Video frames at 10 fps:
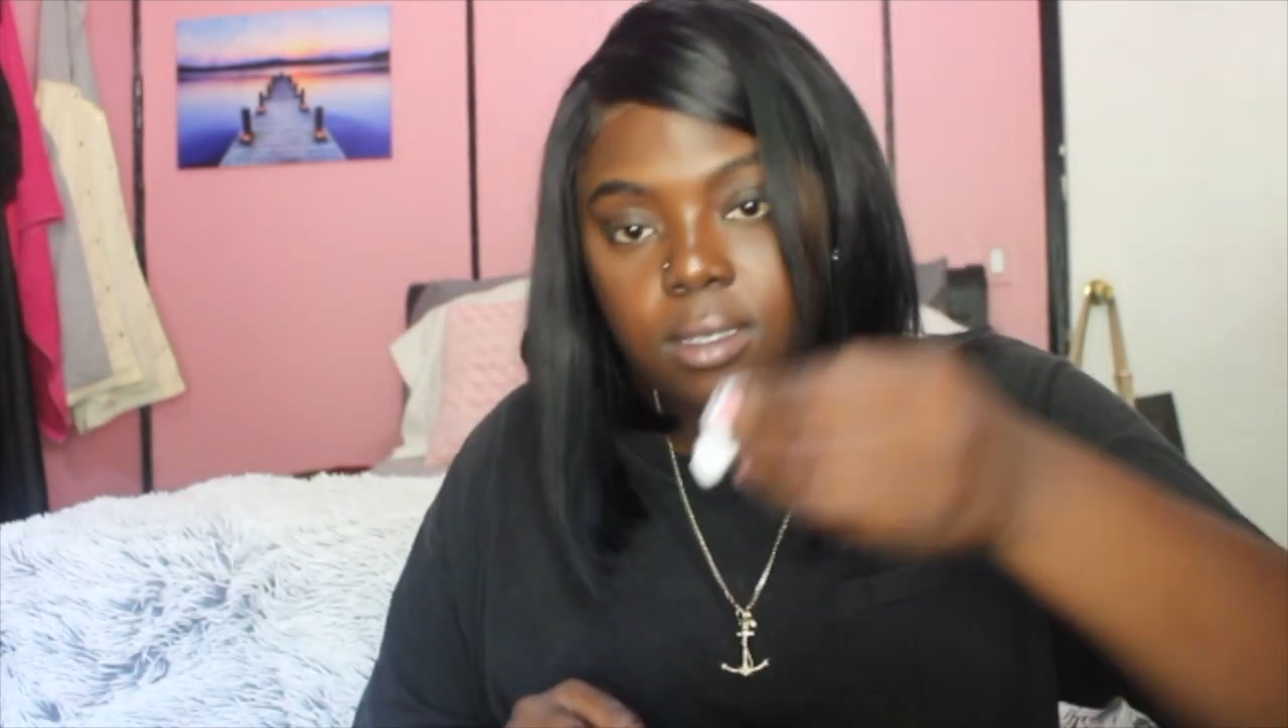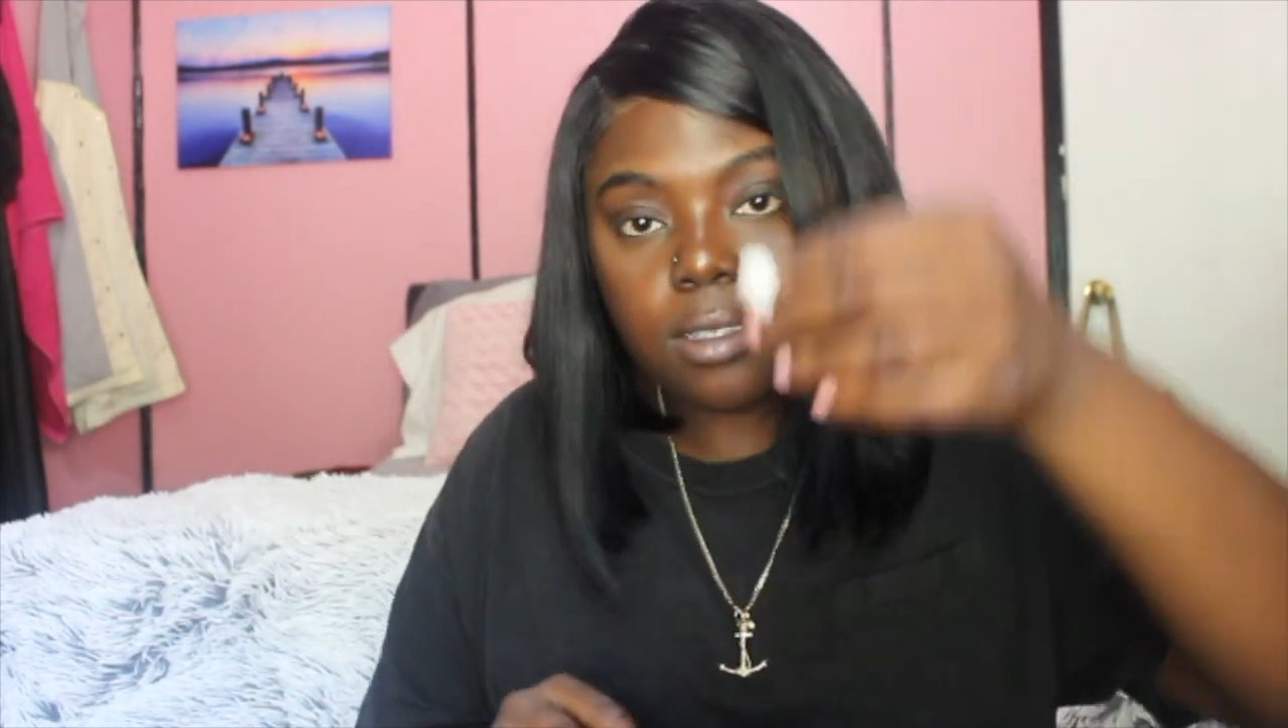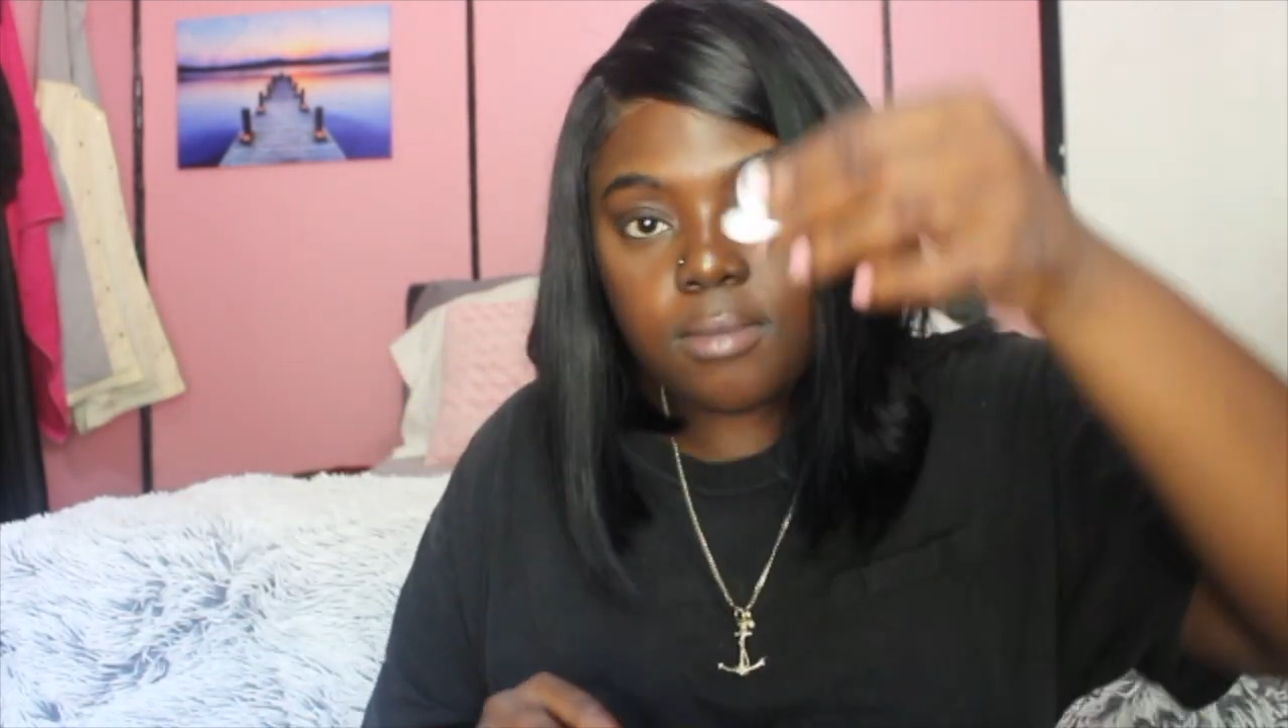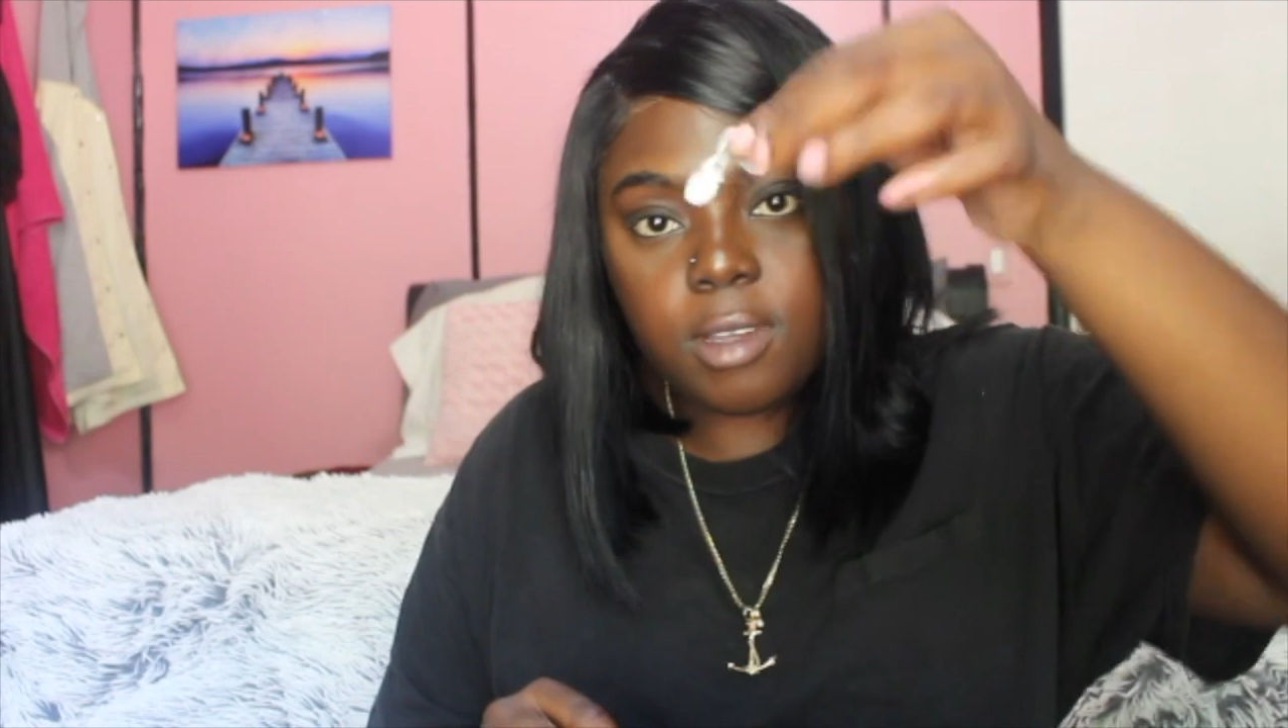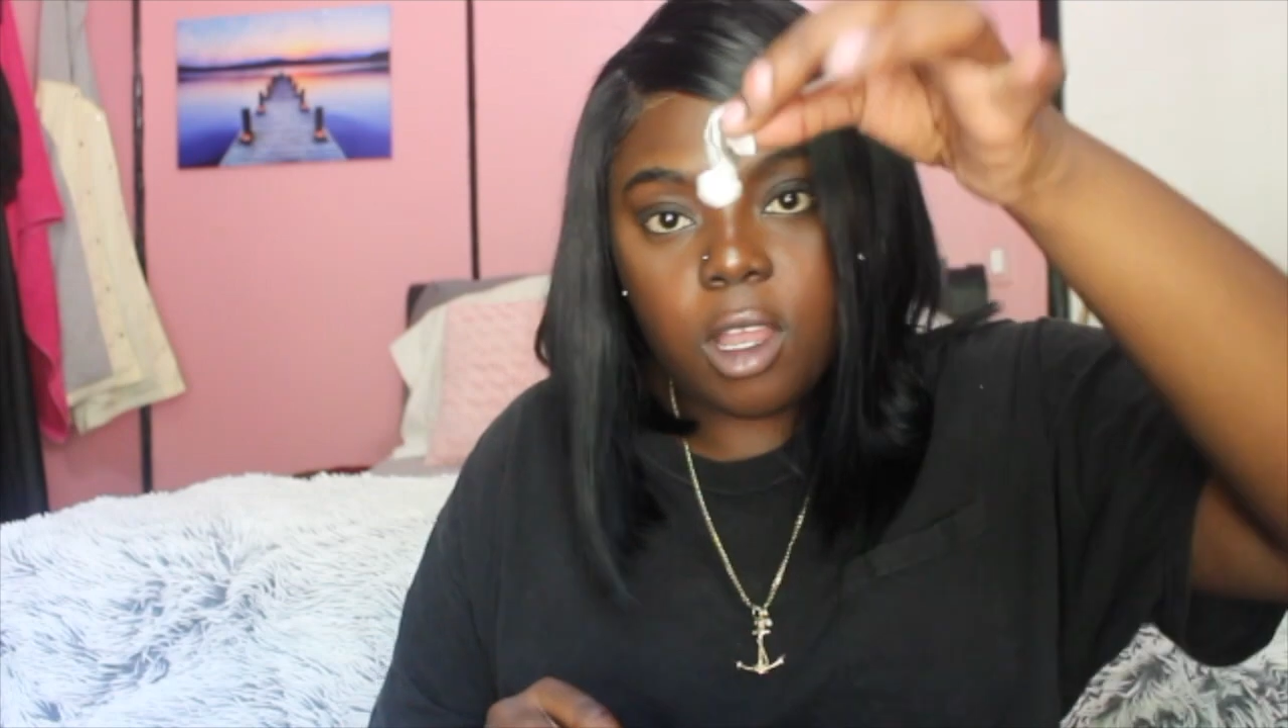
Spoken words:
some